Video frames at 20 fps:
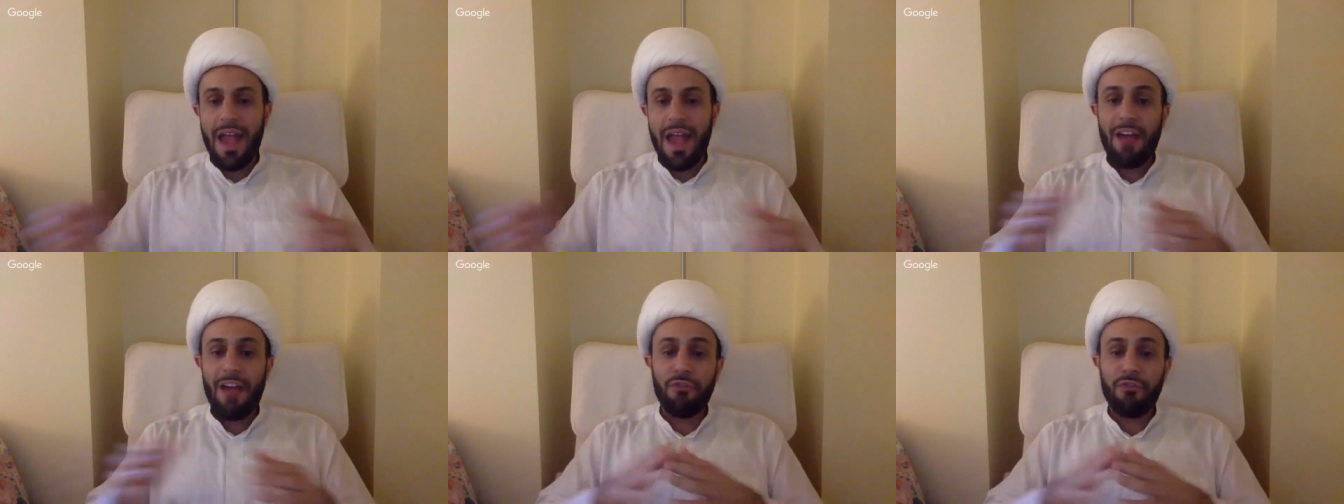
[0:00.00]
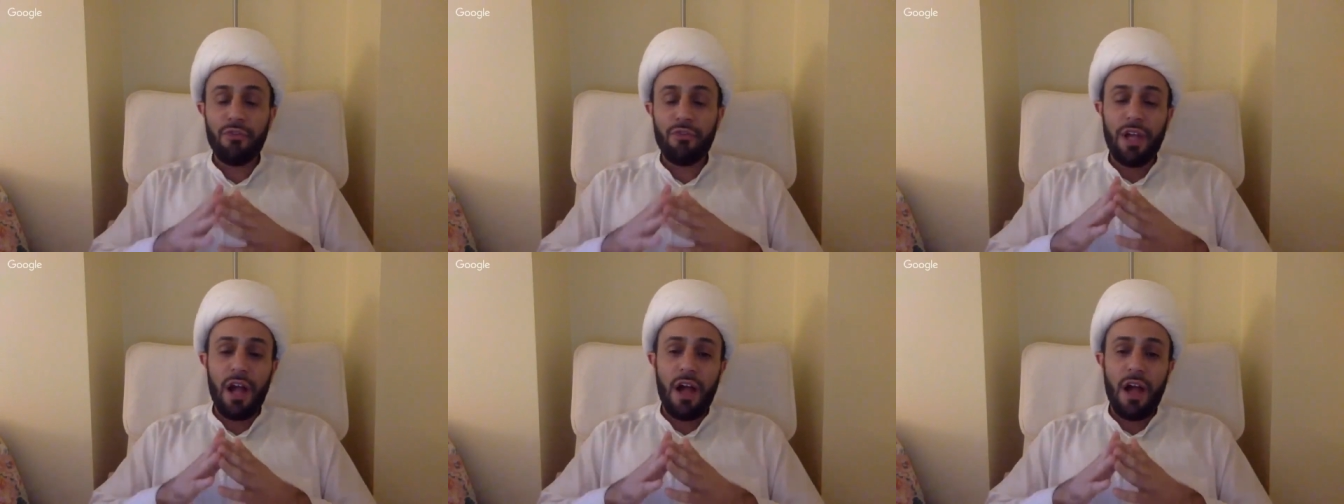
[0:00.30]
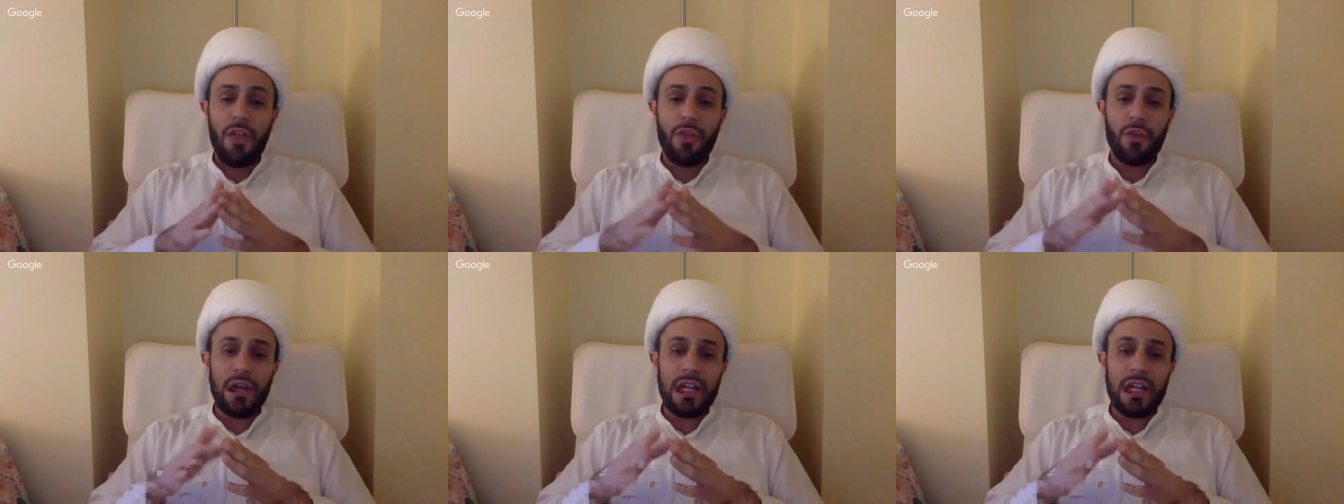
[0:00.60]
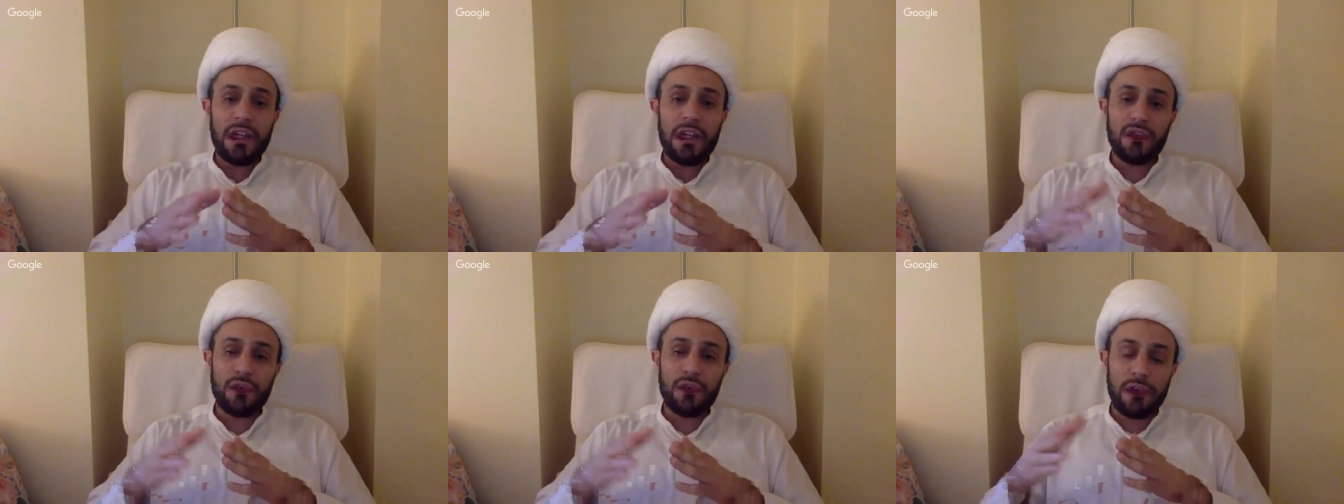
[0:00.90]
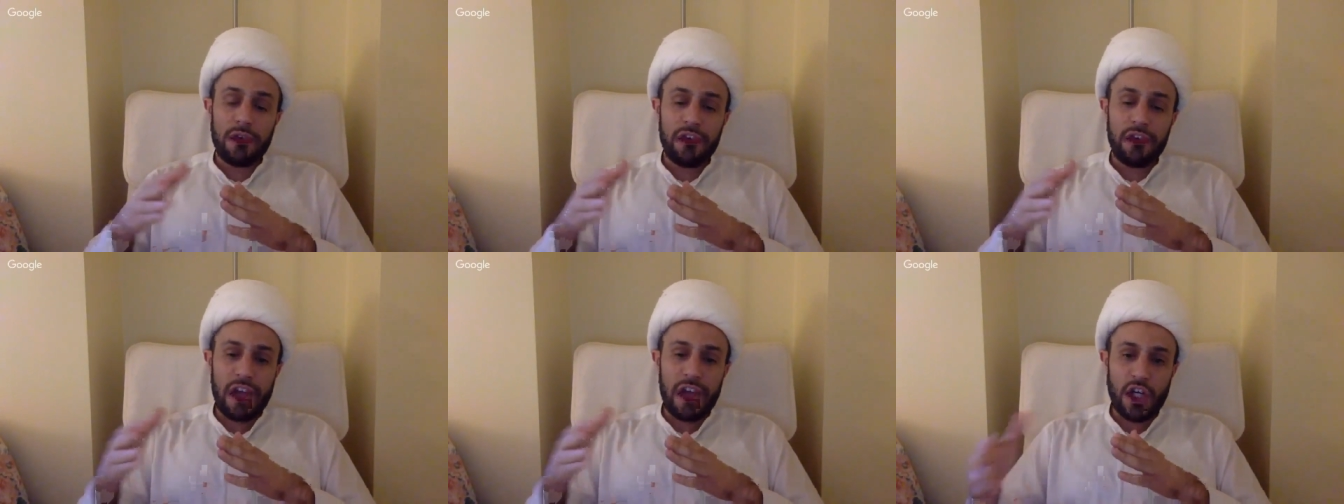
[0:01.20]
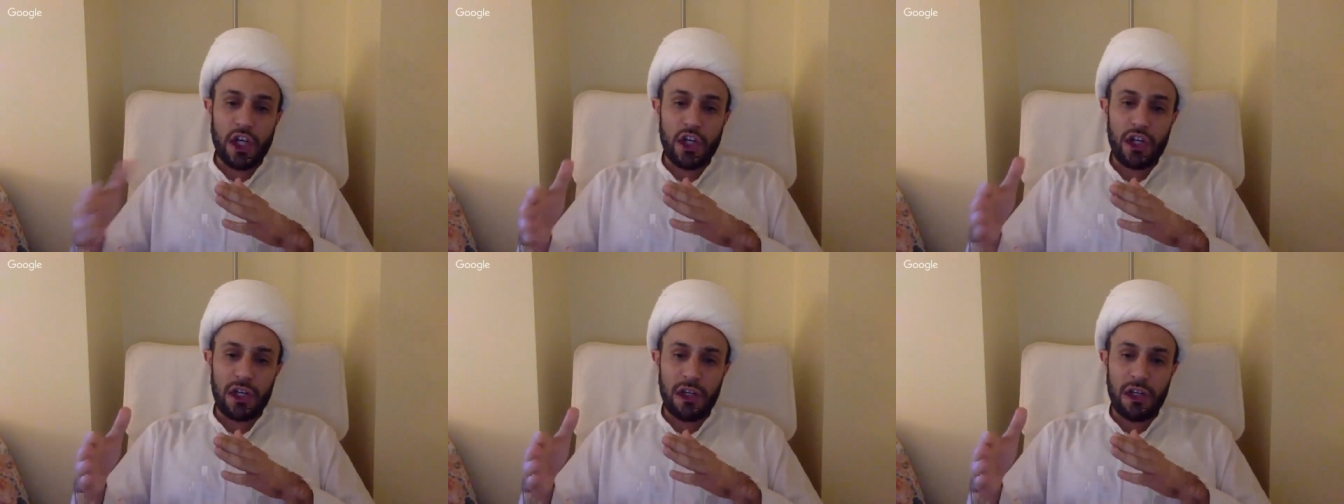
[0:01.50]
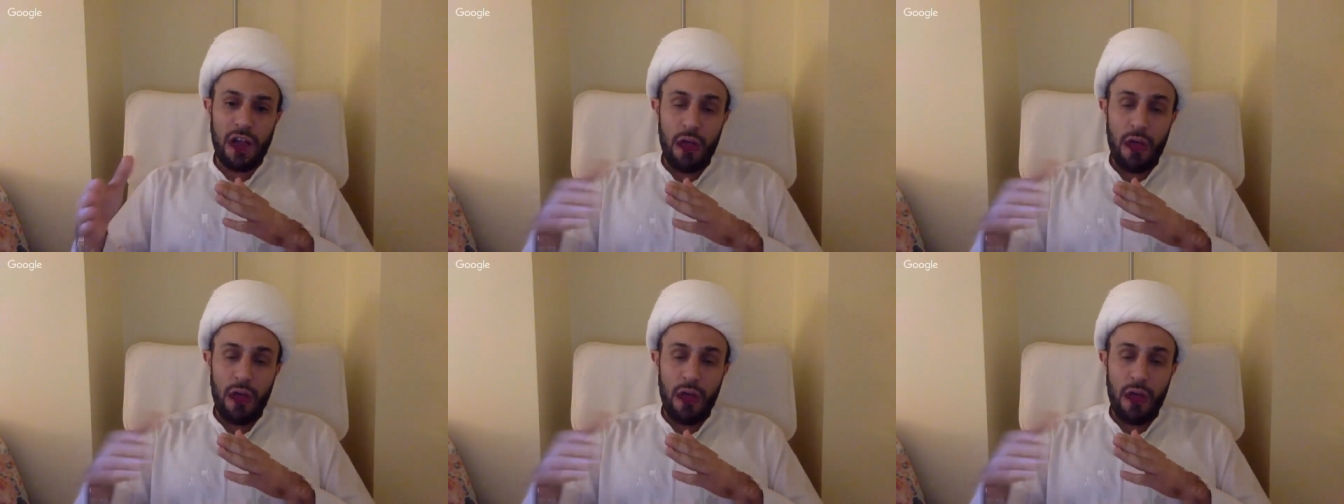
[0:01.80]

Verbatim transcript: Every other intercession